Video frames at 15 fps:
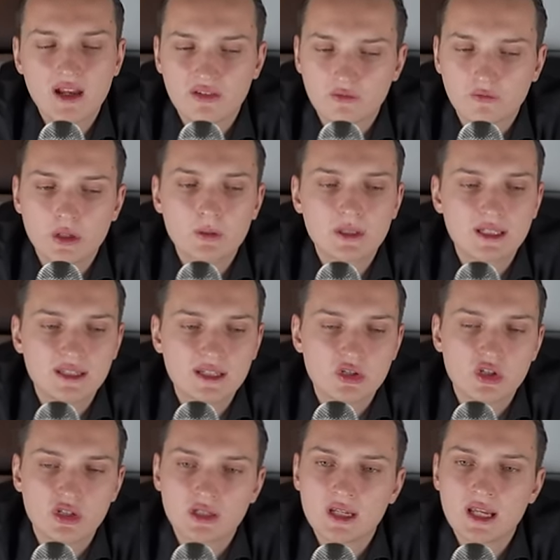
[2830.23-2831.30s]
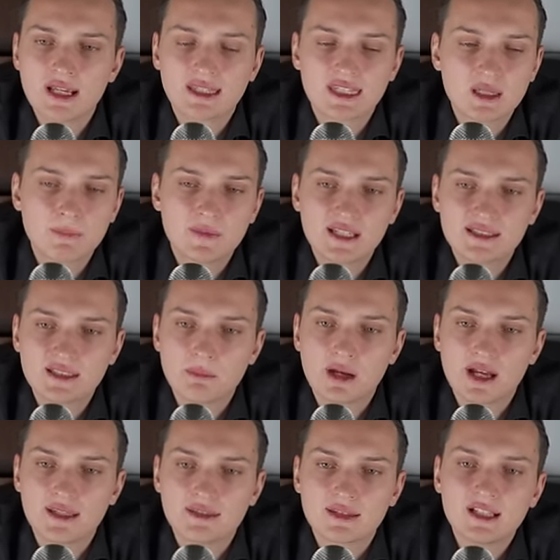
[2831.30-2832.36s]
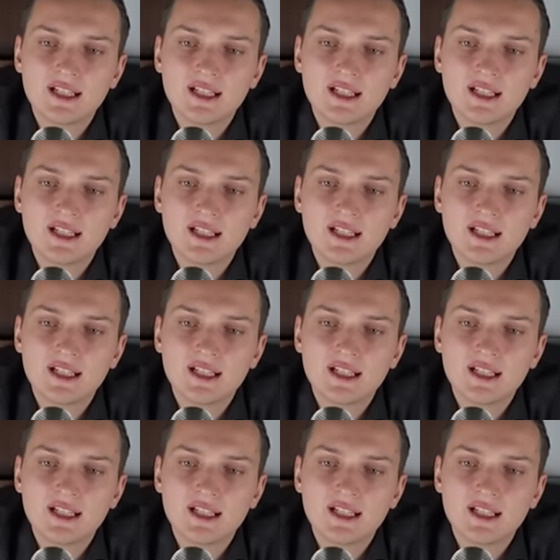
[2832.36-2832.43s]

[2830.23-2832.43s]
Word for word: very degen. Keep that in mind.